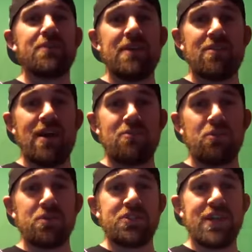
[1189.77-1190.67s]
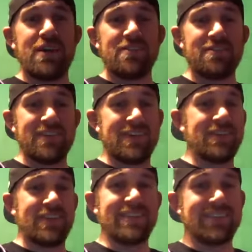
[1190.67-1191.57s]
Whenever I roll with Jeff,
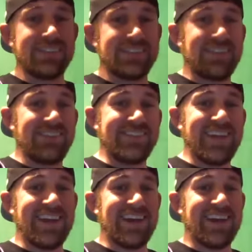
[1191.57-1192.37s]
he, he does it every day.